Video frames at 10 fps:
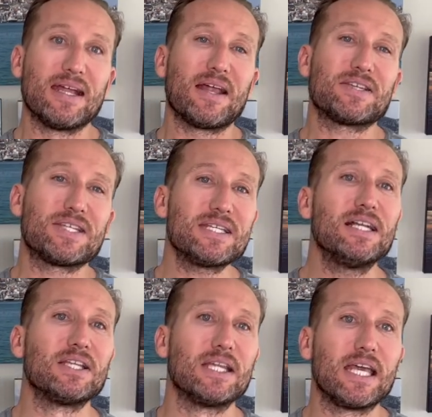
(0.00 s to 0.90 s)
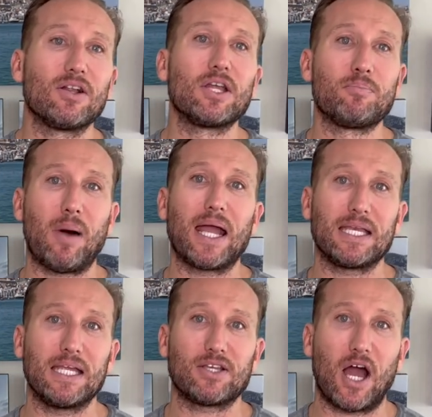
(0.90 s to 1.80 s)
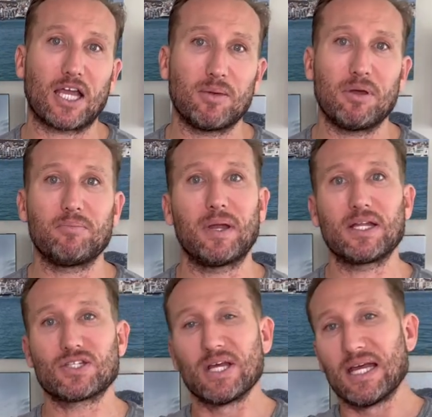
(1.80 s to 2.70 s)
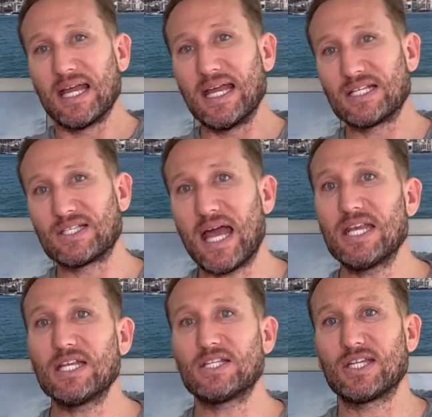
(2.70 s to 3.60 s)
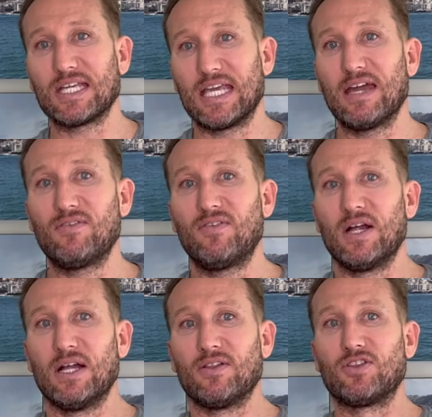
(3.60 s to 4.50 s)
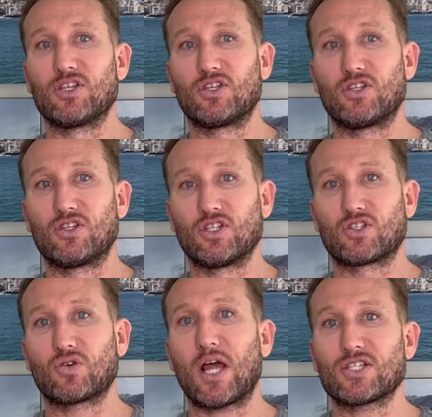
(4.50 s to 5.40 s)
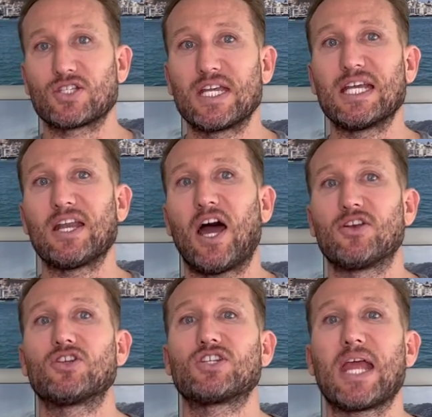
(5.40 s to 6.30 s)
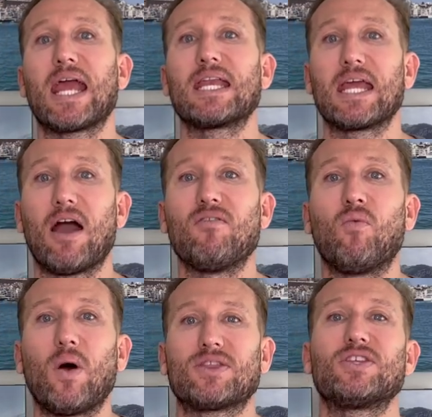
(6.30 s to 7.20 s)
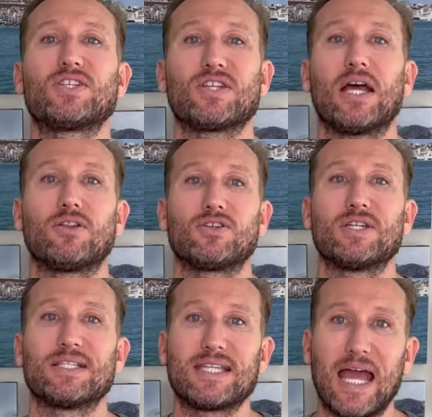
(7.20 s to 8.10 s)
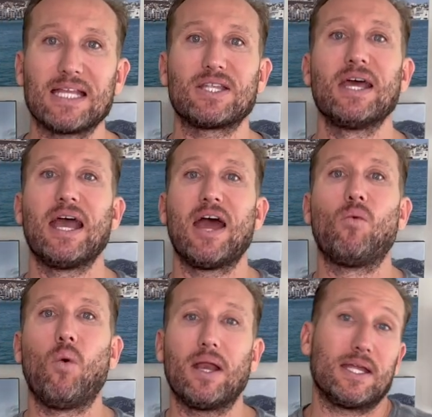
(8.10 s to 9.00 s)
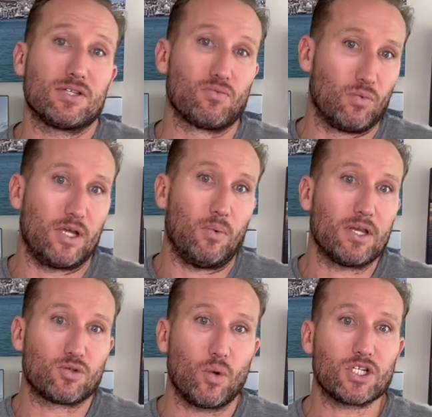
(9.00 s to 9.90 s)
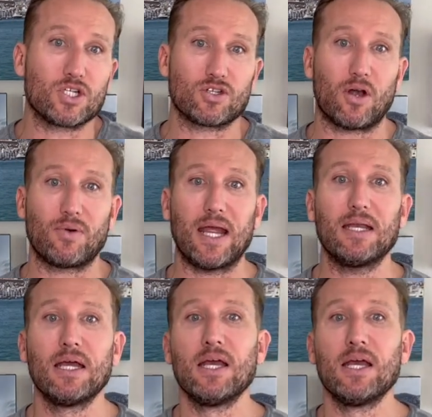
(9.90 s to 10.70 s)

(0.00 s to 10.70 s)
Now, this isn't a legally binding document, but it's intended to give the trustee an understanding of what the settler's intent and what his wishes are, right?